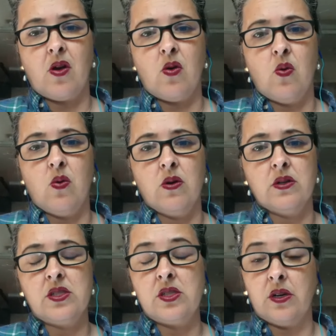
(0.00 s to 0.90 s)
or
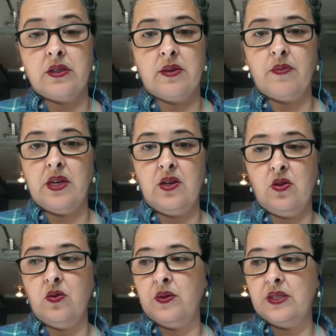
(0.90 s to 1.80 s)
start something
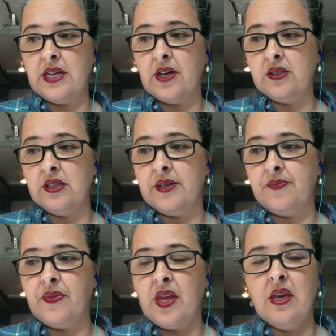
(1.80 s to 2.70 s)
new entirely.
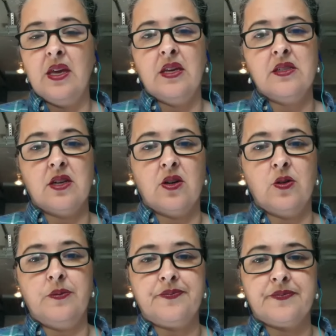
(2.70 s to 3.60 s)

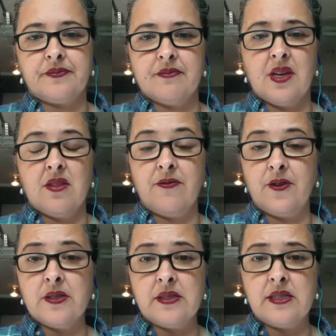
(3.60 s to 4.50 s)
So the
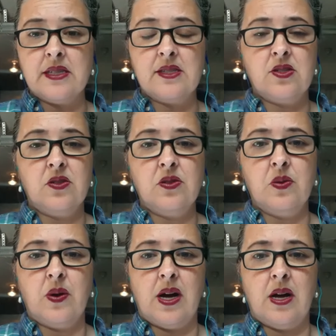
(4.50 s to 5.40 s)
first is
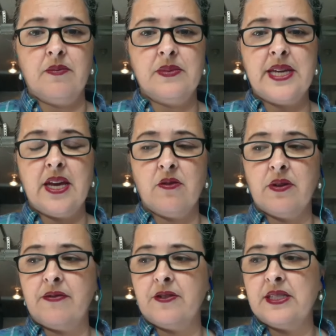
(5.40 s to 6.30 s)
to take a
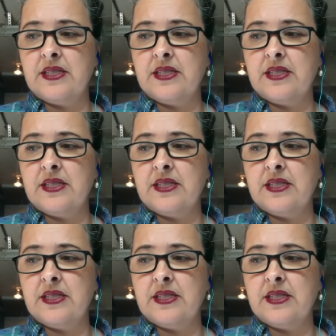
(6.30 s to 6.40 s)
reference